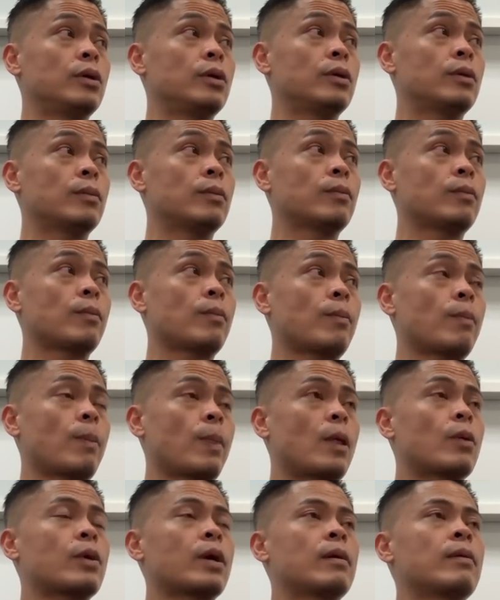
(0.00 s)
Sounds right.
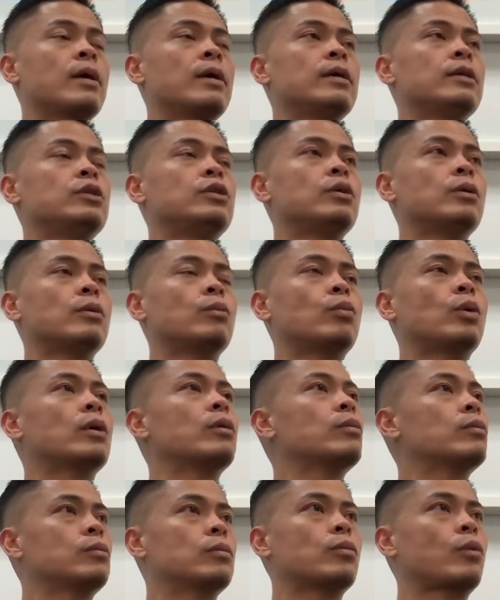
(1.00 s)
Okay, do,
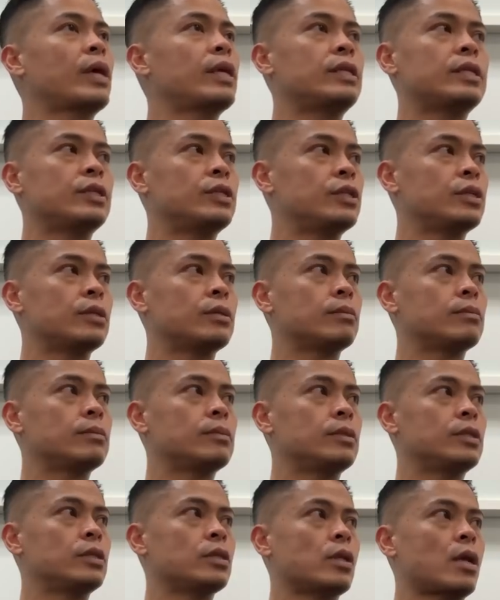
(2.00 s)
what rate did you
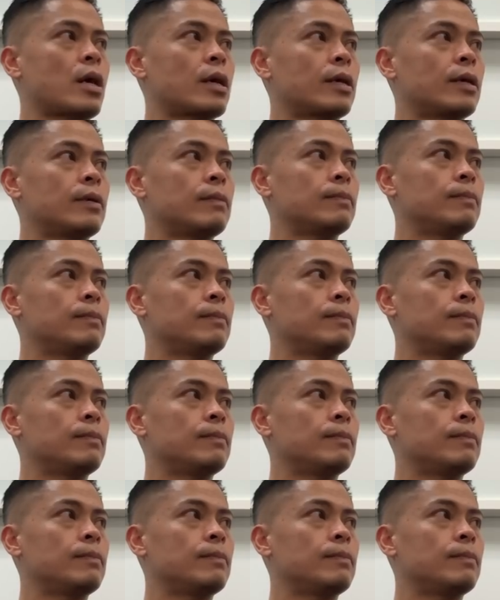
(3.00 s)
did you lock in?